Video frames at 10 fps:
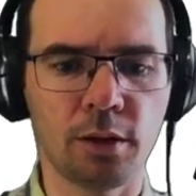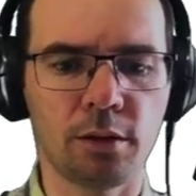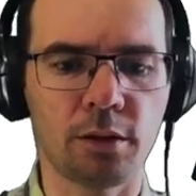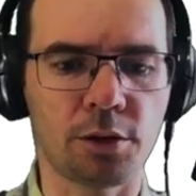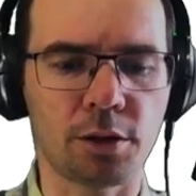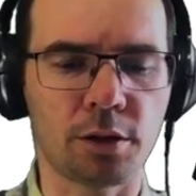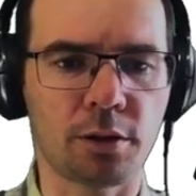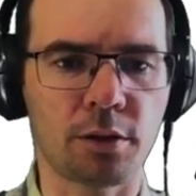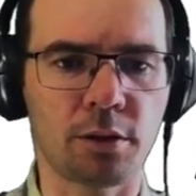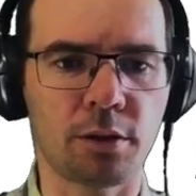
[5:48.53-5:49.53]
Let's
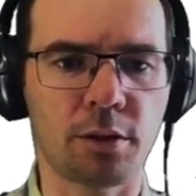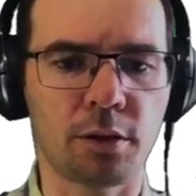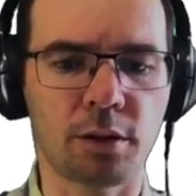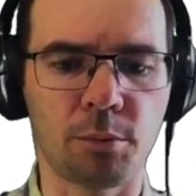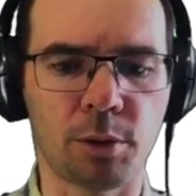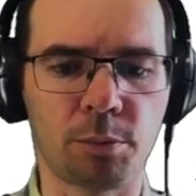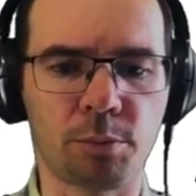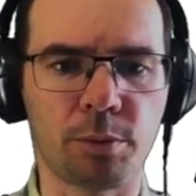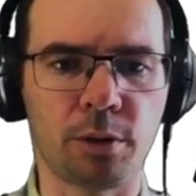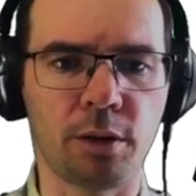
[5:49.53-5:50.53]
just sum up
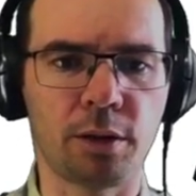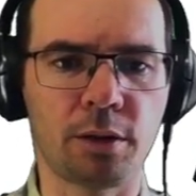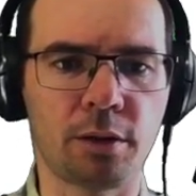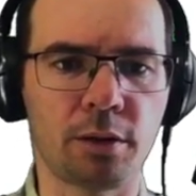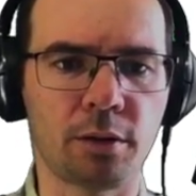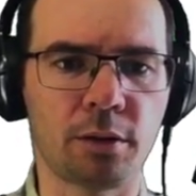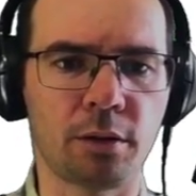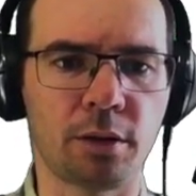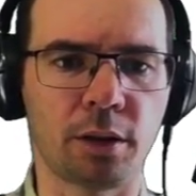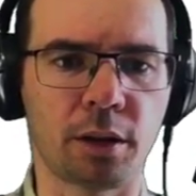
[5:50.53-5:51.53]
a list
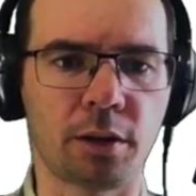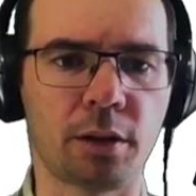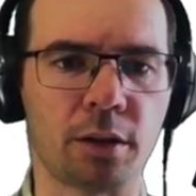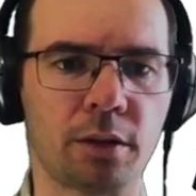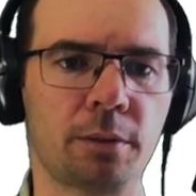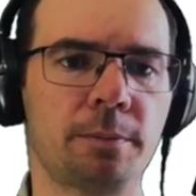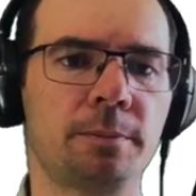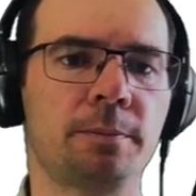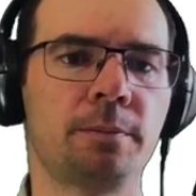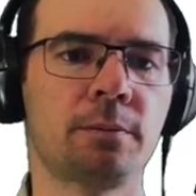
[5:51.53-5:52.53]
like this.
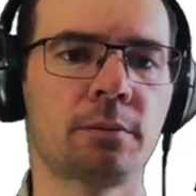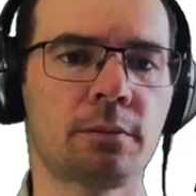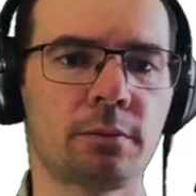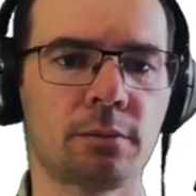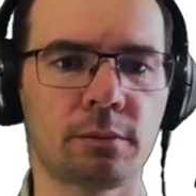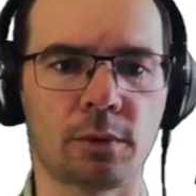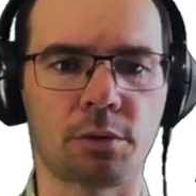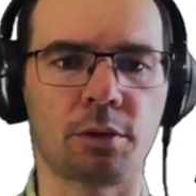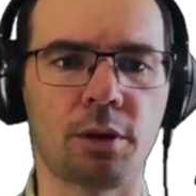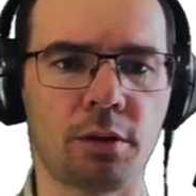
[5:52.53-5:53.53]

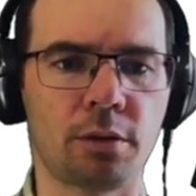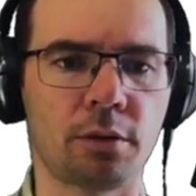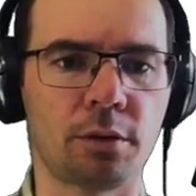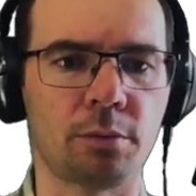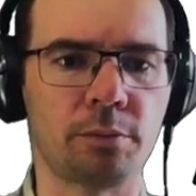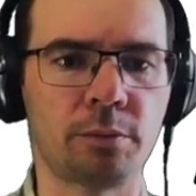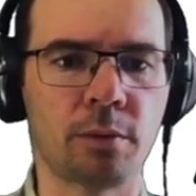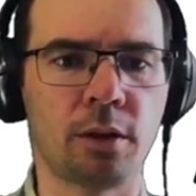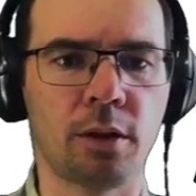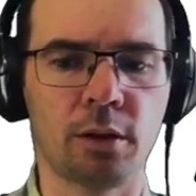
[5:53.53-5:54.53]
All right. Oh,
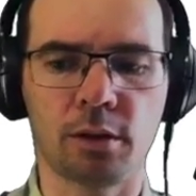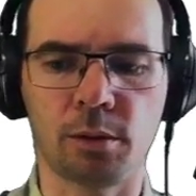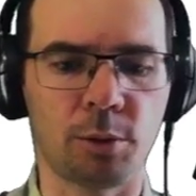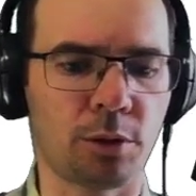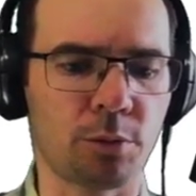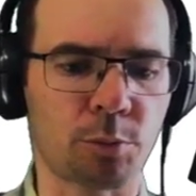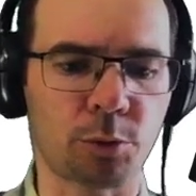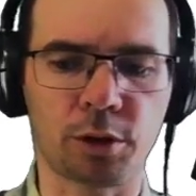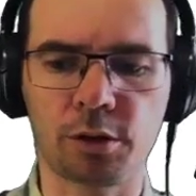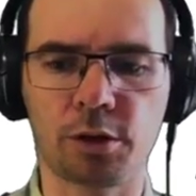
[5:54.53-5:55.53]
I meant to
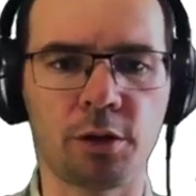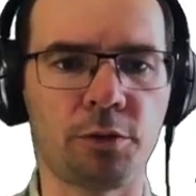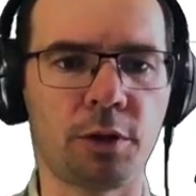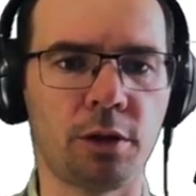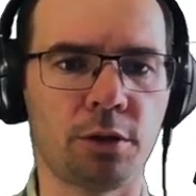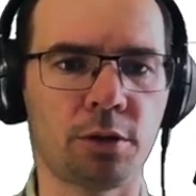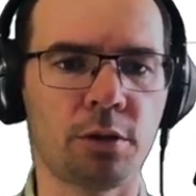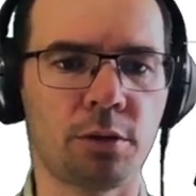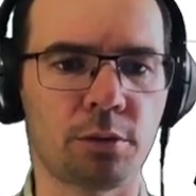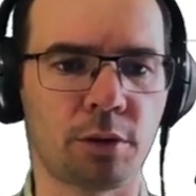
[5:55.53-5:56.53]
press Shift-Enter
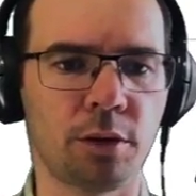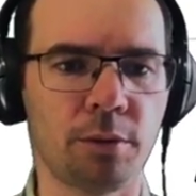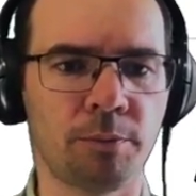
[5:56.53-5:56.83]
to run.